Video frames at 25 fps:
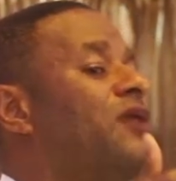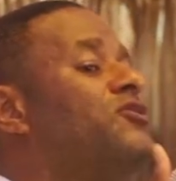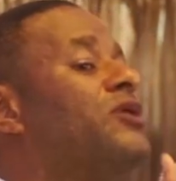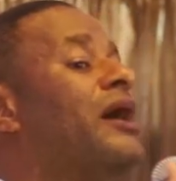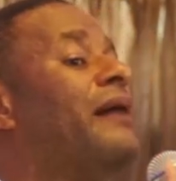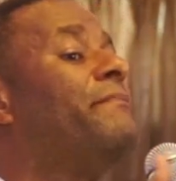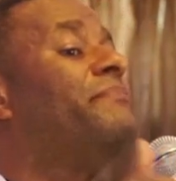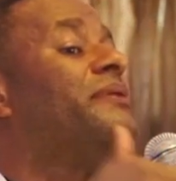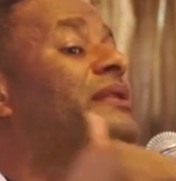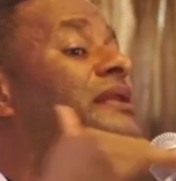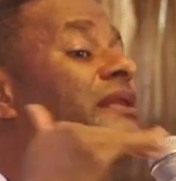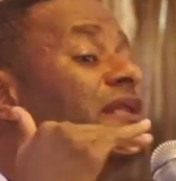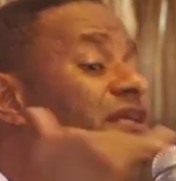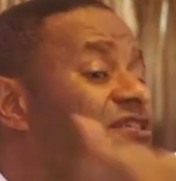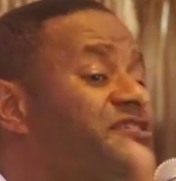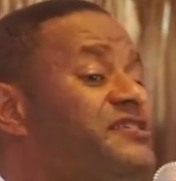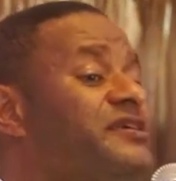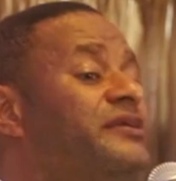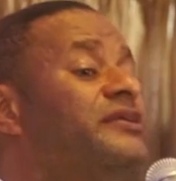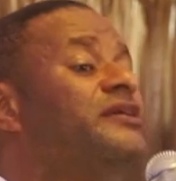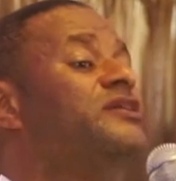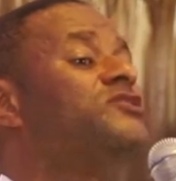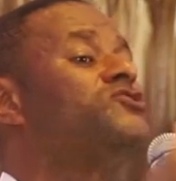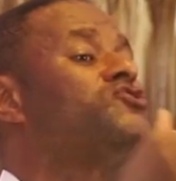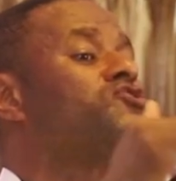you have been
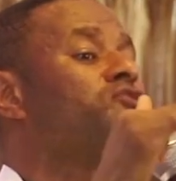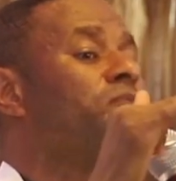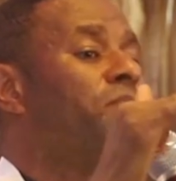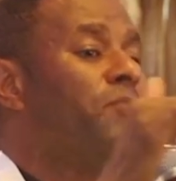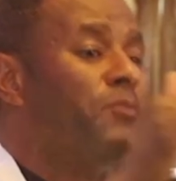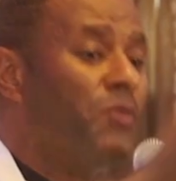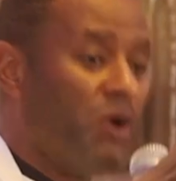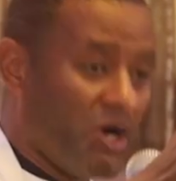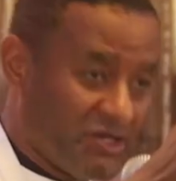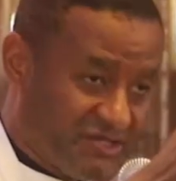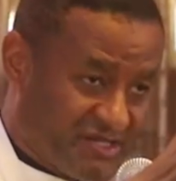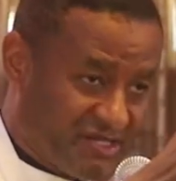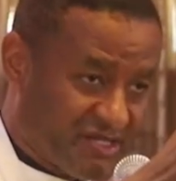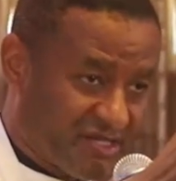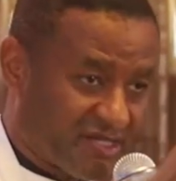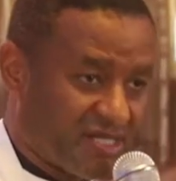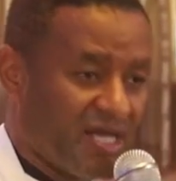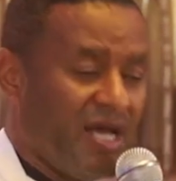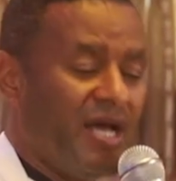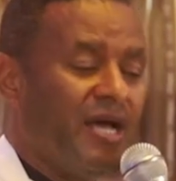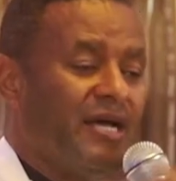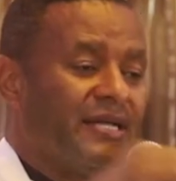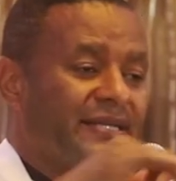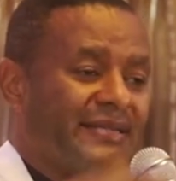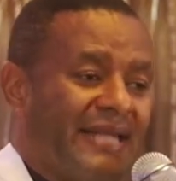listening to
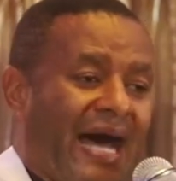Moses.